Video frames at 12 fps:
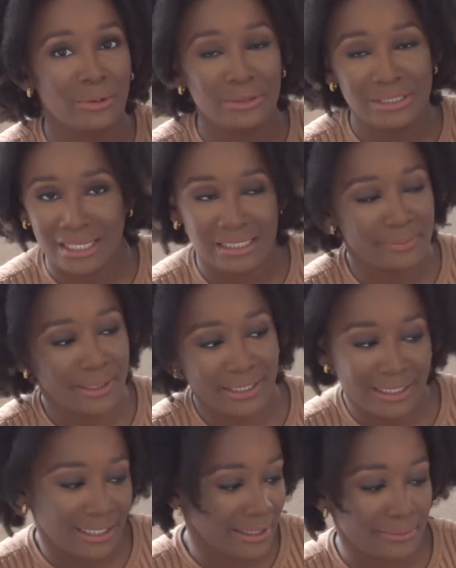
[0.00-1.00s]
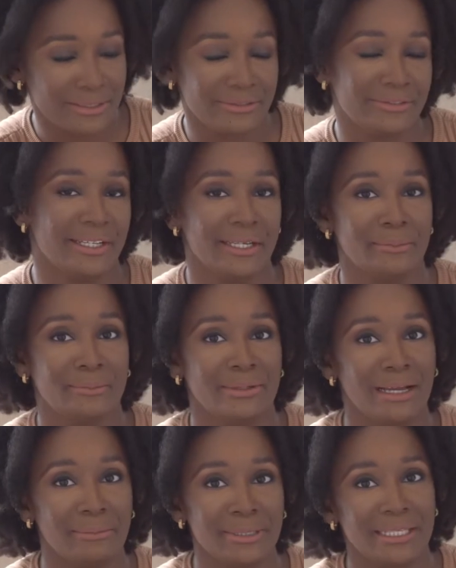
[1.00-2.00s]
That's my claim to fame.
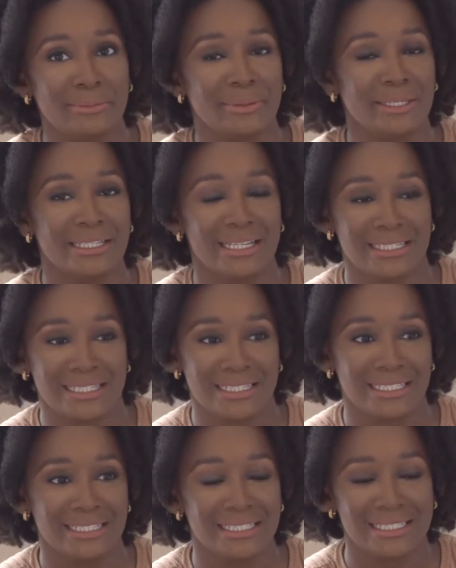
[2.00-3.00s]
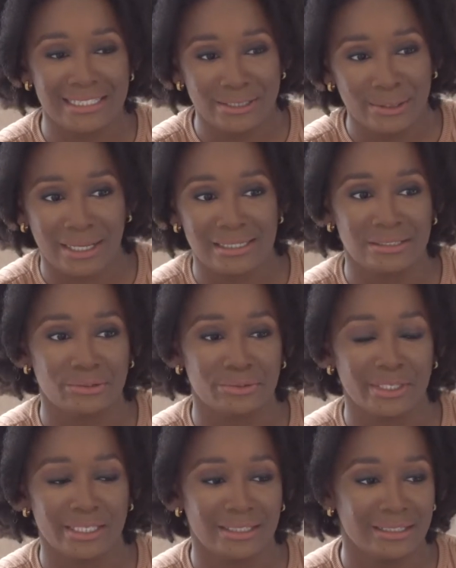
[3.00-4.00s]
I'm keeping it as it is. It still has the
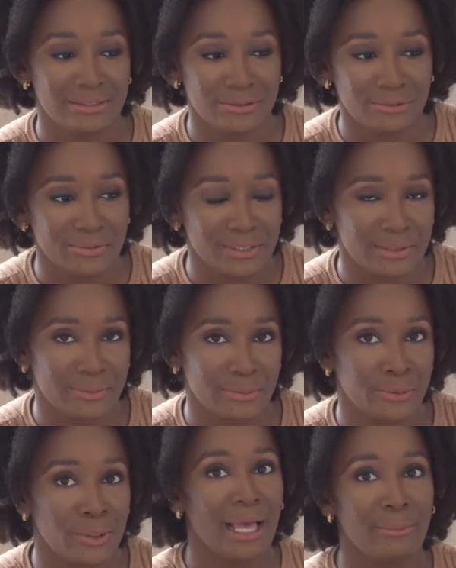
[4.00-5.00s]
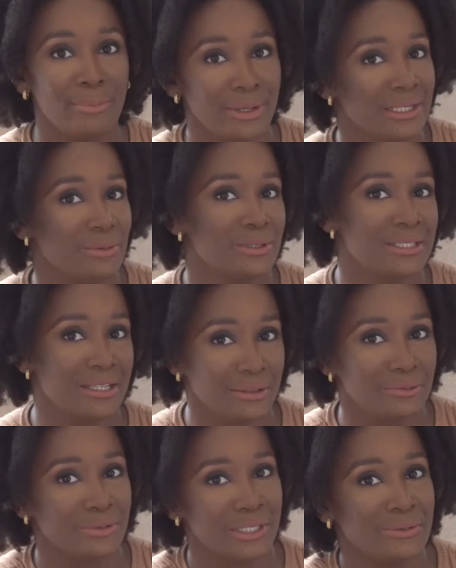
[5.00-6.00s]
green leather. It's not visible, but it was
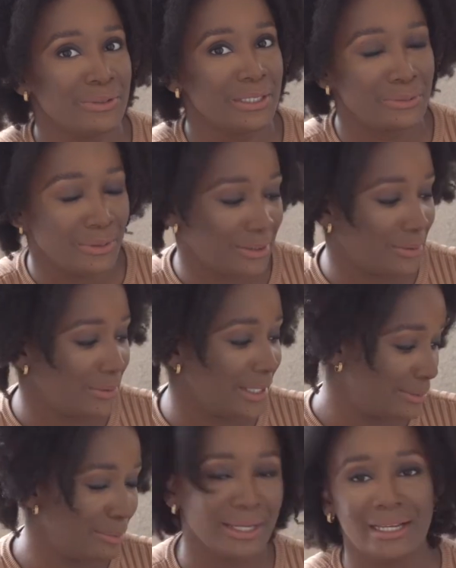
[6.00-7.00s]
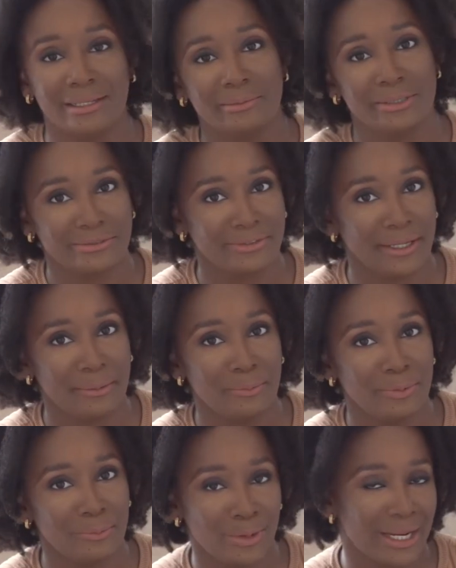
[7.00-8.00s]
done really, really well. My claim to fame,
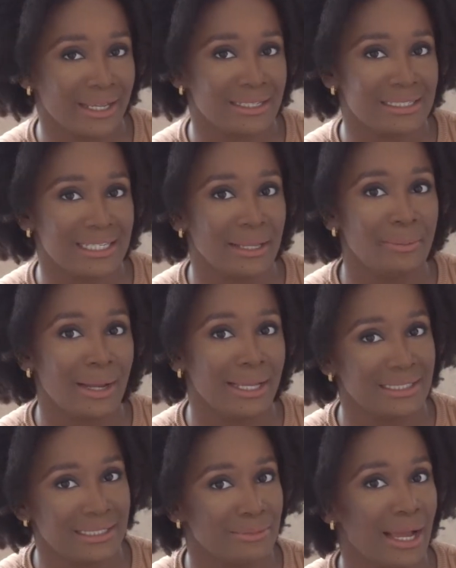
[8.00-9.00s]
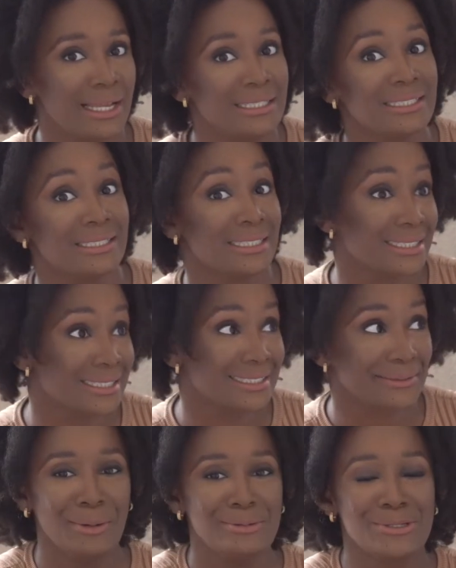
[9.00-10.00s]
what I can say, I did this.
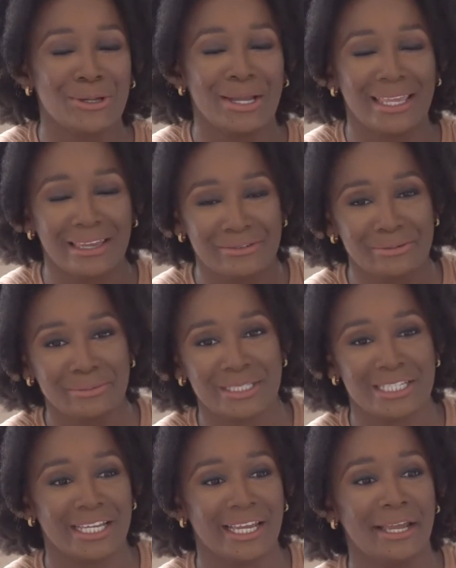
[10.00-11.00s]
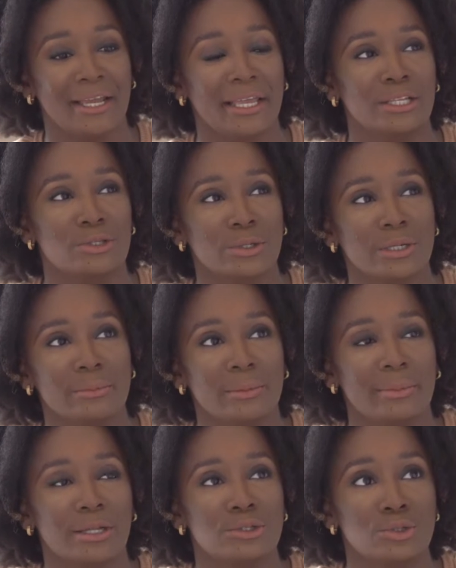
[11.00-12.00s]
So I gave him the chair. It took him
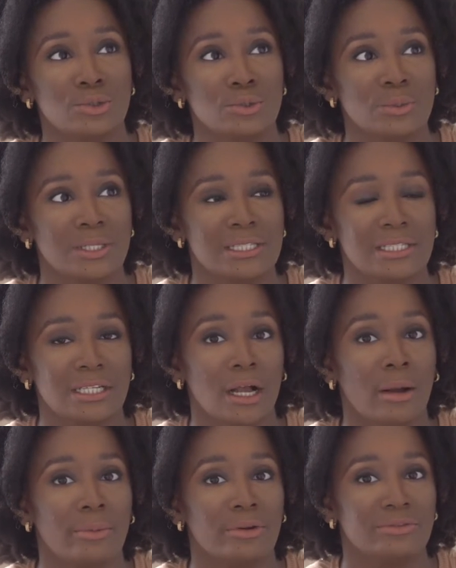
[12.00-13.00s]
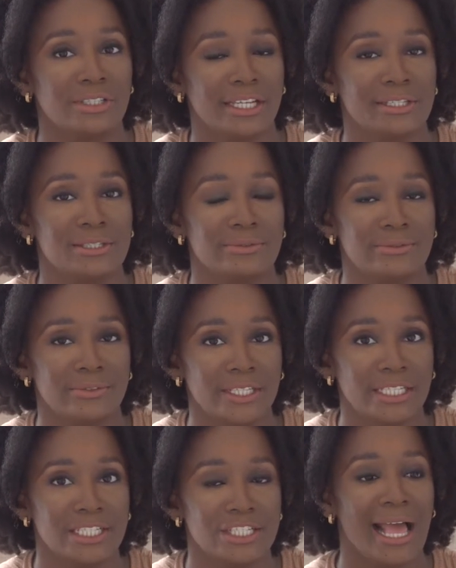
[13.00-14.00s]
about 2 weeks and a couple of days to
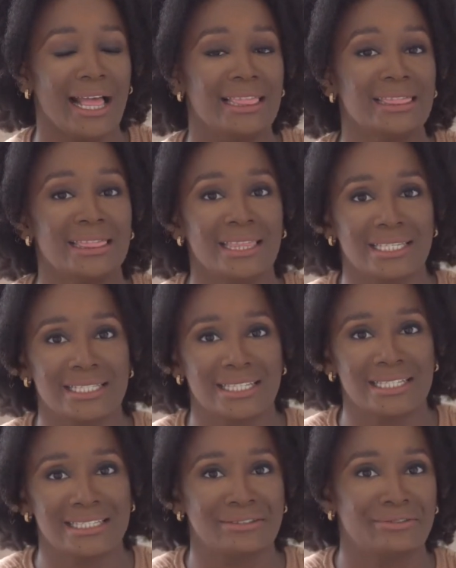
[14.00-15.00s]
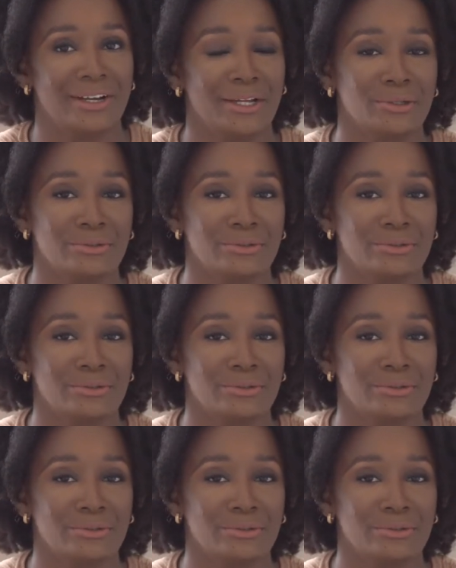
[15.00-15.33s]
finish, and this is the final